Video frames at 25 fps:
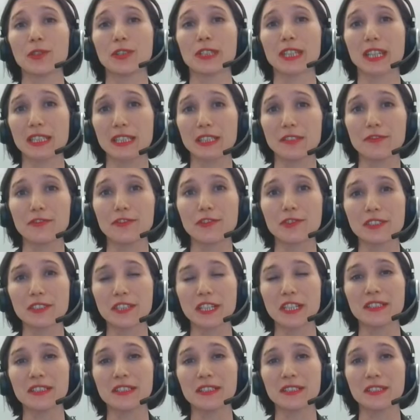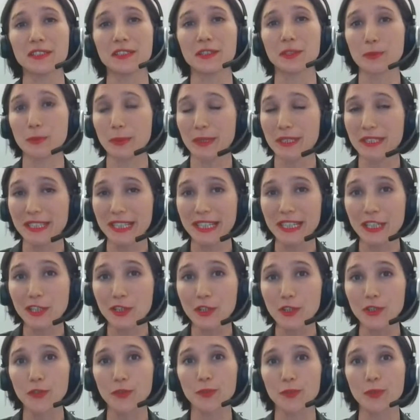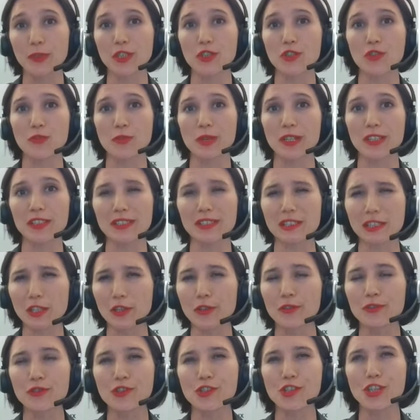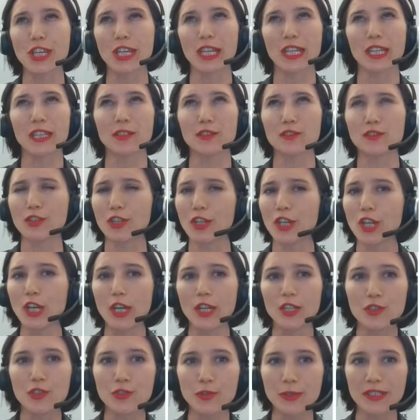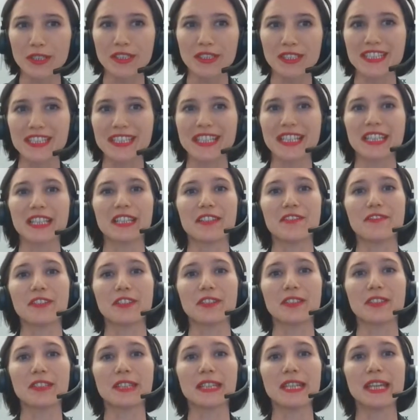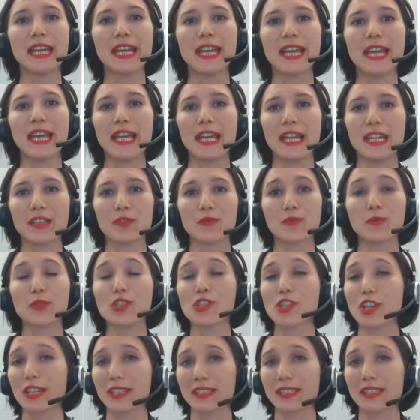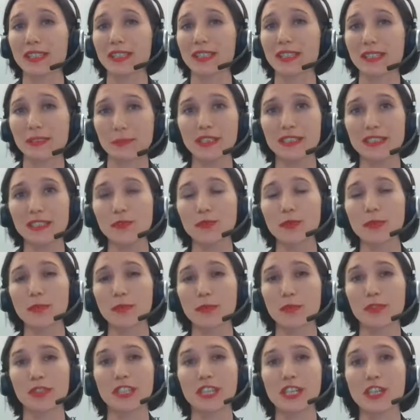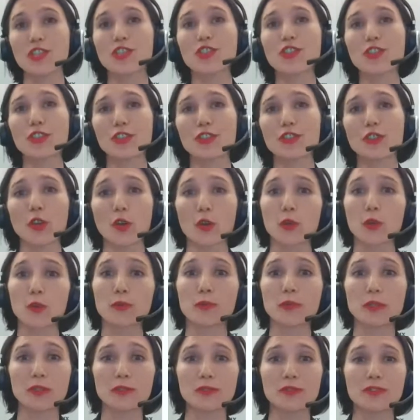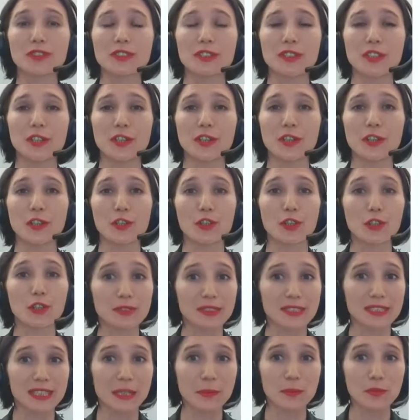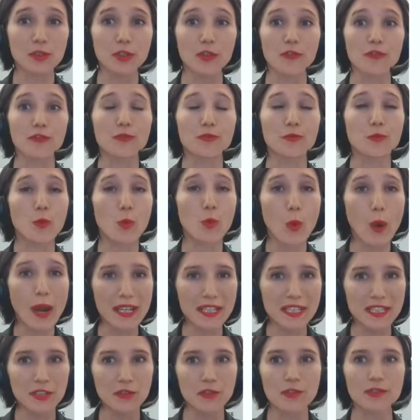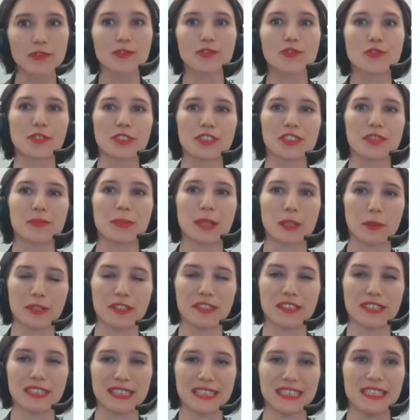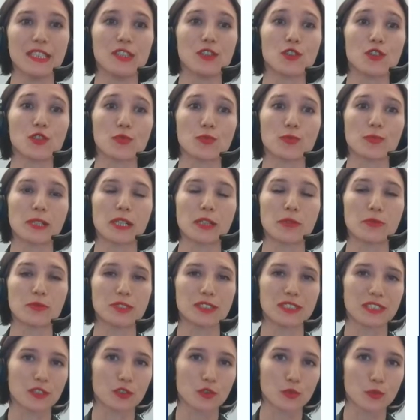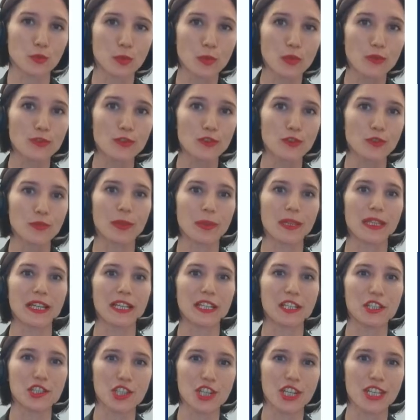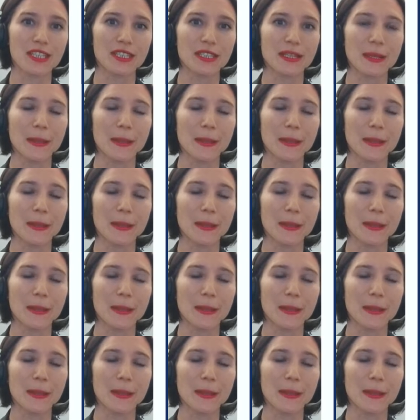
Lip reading: Californian retailer which was launched in 2011 and which has built its reputation around a concept of radical transparency throughout its whole supply chain,